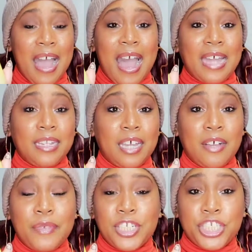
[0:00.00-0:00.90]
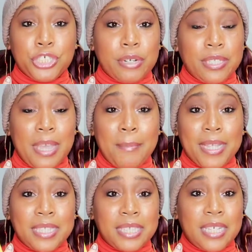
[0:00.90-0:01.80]
I love ensuring that
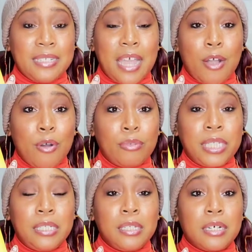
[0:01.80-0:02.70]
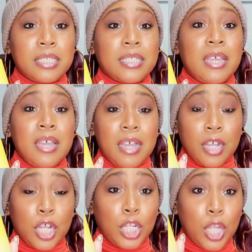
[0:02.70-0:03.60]
my skin not only looks
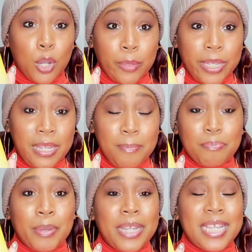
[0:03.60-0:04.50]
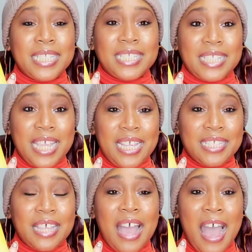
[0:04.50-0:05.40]
glowy, but it
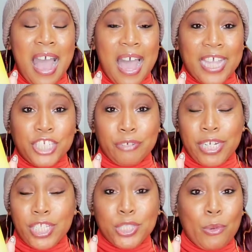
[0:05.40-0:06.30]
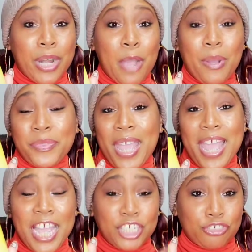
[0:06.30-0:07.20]
stays hydrated. So when I want
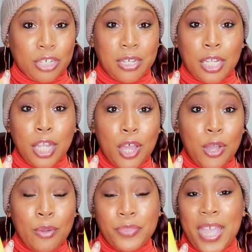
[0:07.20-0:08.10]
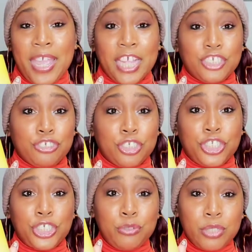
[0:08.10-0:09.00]
that extra glow, that extra
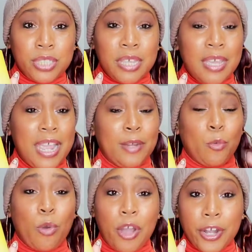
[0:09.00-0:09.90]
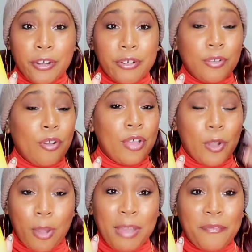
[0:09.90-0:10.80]
juice and water and
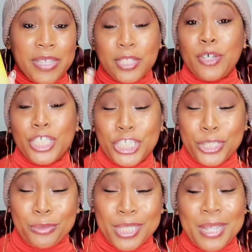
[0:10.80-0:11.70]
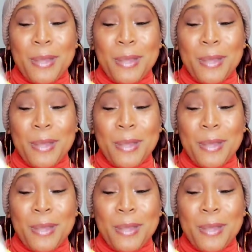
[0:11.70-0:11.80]
on my face, I call it juice.